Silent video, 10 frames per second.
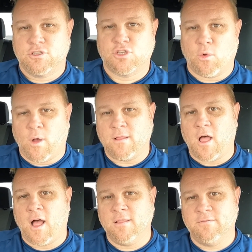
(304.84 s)
So while
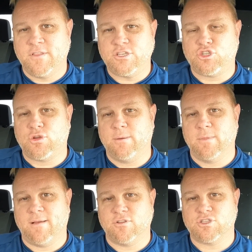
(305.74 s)
all of these
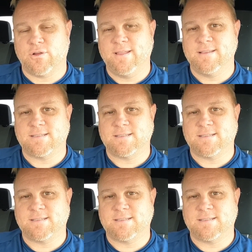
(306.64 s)
trim levels are in